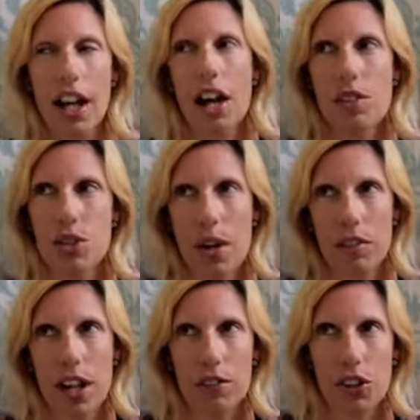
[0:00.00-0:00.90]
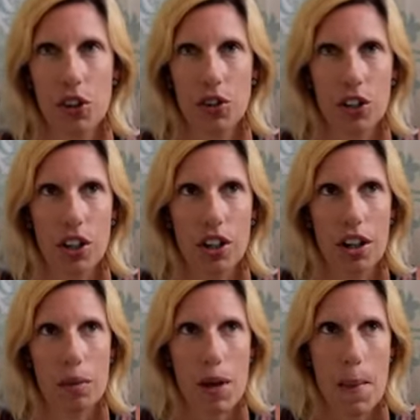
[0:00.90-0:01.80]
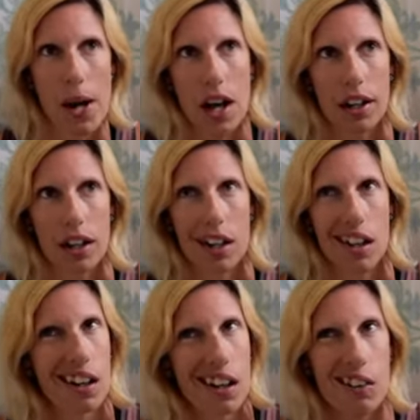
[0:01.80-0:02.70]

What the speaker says: how much do I have left over in my pocket?